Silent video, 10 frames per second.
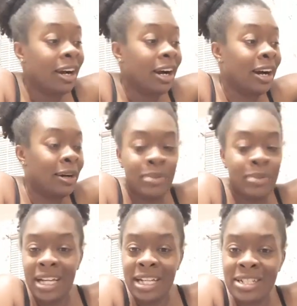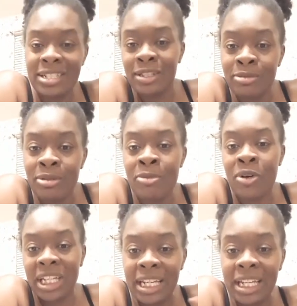But it's just a little bit more
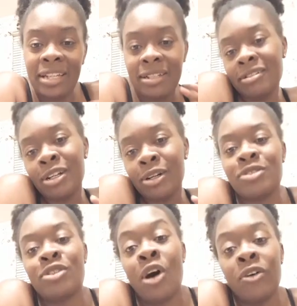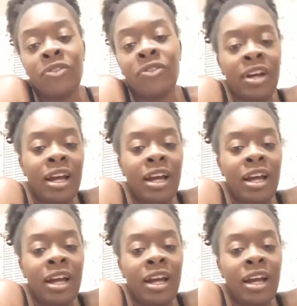kiddie, soft.